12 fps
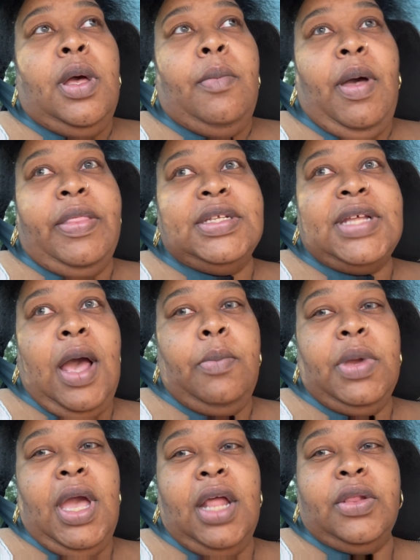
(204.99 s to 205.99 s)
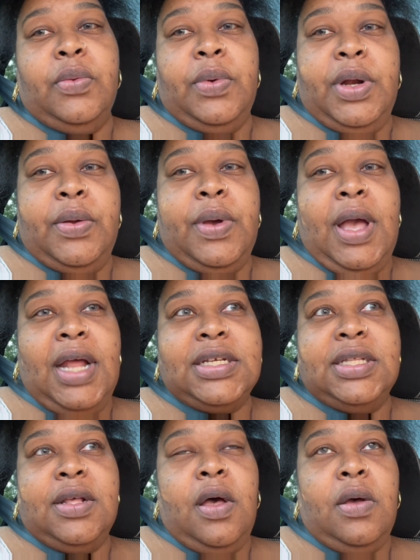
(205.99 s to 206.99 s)
By the time we got the rental and got
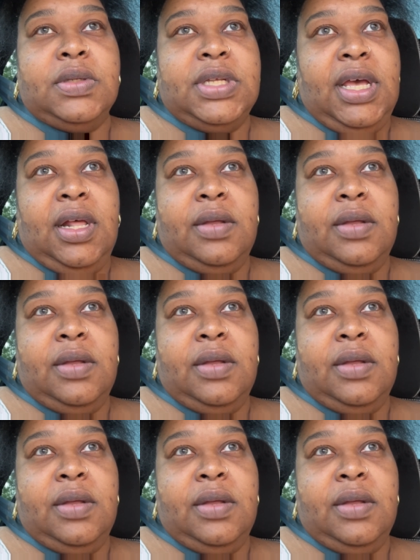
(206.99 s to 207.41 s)
to the hotel,